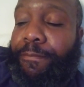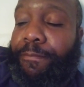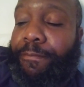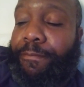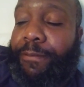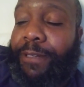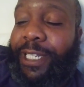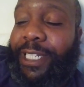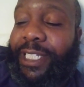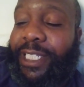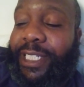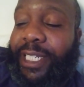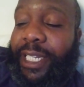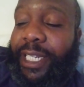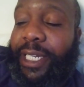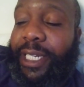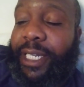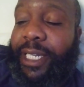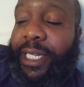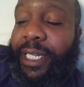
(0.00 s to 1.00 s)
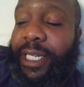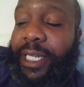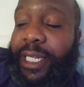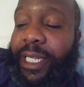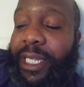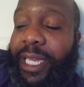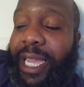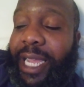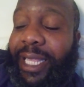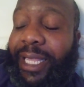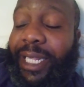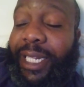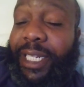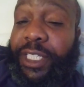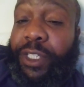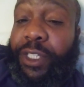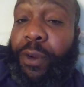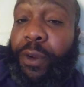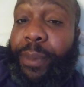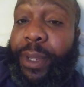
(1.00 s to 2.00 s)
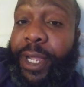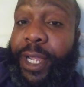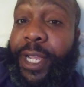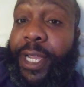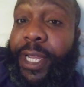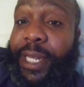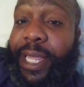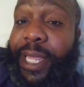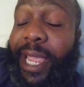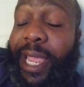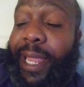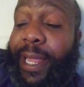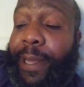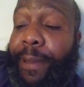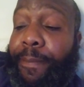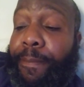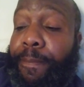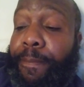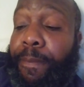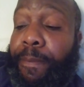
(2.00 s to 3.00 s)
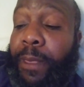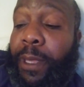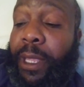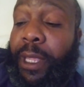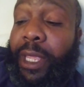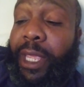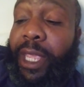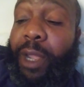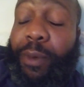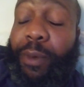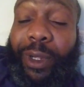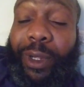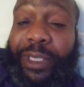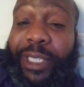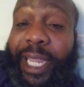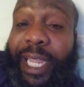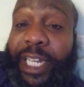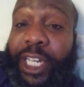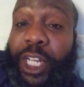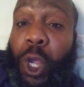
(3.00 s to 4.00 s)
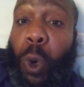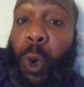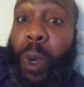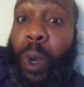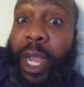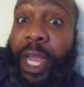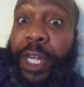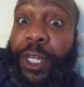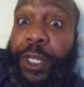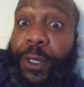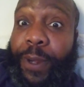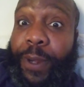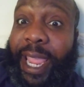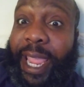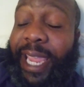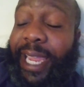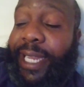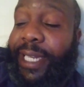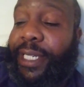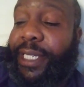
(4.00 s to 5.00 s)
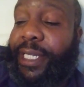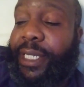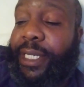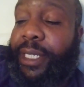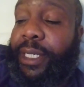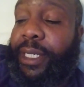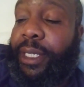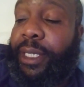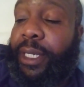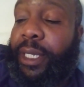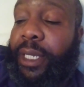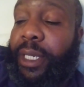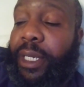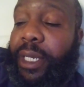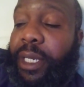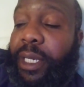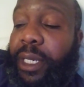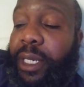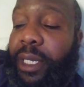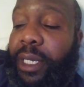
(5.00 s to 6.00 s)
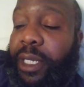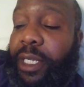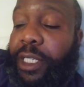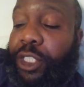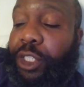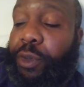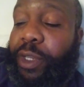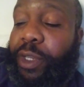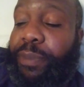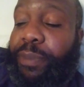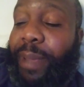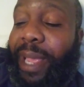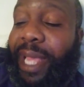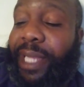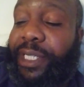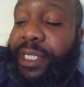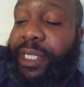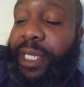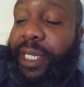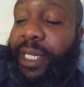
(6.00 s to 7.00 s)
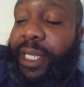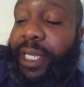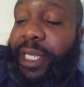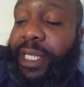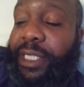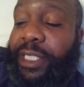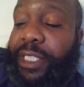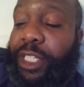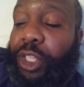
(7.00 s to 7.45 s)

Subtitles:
Listen, I think this is going to be a good game. And we're going to take it to go under 8. Because Chris Bassett is a